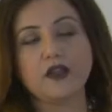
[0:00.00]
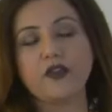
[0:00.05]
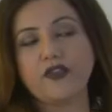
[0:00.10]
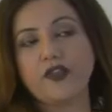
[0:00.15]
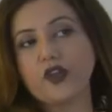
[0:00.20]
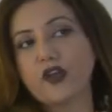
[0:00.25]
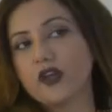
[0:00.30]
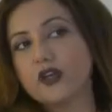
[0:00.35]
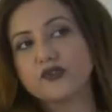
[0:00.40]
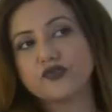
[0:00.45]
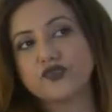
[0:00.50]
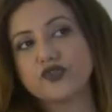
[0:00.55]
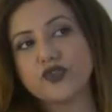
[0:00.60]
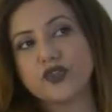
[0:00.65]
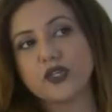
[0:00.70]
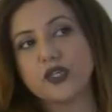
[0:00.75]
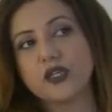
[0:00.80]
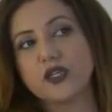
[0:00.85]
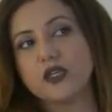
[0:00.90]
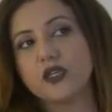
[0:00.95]
the
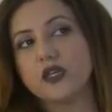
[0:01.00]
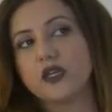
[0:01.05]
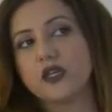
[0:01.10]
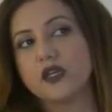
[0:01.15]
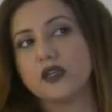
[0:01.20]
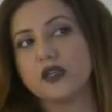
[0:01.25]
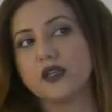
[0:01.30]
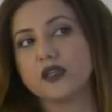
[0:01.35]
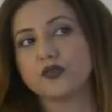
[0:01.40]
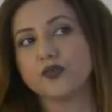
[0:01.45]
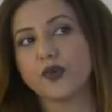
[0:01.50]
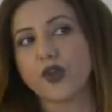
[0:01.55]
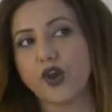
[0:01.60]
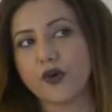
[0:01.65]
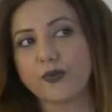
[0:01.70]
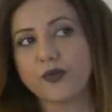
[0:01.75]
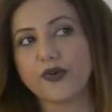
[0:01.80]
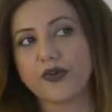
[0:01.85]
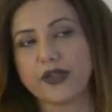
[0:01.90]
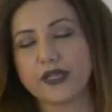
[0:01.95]
country that we
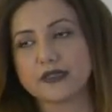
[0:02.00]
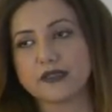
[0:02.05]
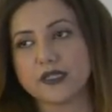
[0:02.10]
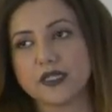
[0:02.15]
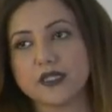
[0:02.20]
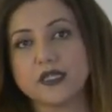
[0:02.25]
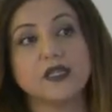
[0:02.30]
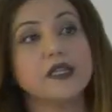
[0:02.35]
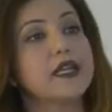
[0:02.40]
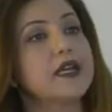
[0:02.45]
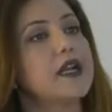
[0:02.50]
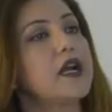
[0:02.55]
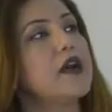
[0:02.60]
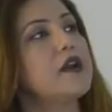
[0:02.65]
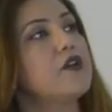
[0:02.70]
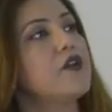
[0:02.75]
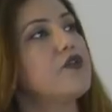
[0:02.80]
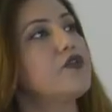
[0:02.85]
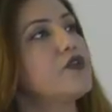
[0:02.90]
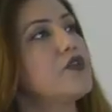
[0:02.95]
operate in. There
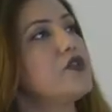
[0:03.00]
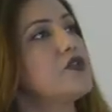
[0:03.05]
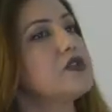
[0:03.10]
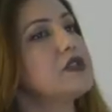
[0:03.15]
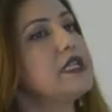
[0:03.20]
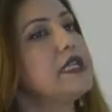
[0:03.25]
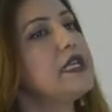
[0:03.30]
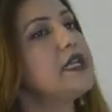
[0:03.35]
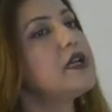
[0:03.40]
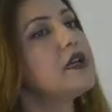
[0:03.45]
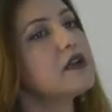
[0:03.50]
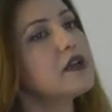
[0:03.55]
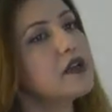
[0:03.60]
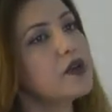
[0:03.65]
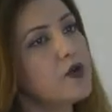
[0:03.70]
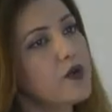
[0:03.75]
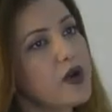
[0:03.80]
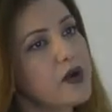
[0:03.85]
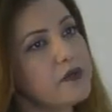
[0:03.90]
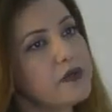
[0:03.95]
are, of course, legal
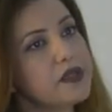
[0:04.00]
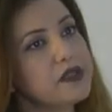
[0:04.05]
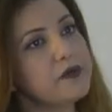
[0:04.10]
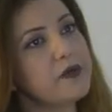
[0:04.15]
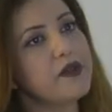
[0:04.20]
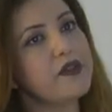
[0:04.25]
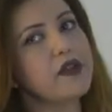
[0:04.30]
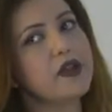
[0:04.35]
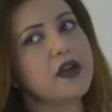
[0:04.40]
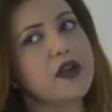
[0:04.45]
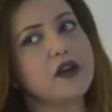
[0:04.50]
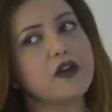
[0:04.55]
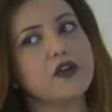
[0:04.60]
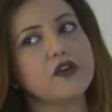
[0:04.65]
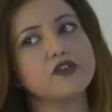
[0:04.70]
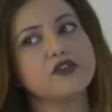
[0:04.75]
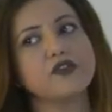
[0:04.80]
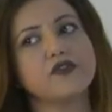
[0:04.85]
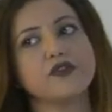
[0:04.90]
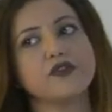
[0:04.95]
requirements, but there are a lot of